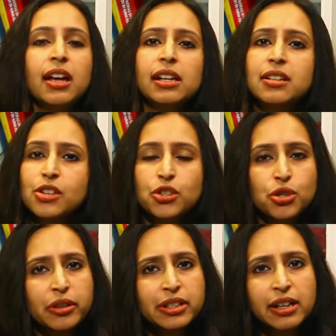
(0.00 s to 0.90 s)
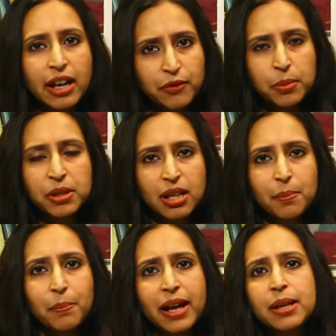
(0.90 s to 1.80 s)
It is a story that everybody
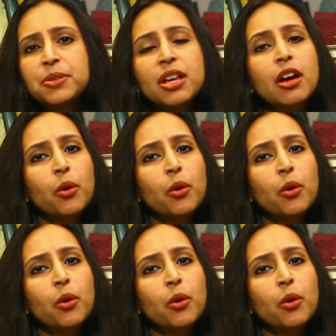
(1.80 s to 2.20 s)
imbibes,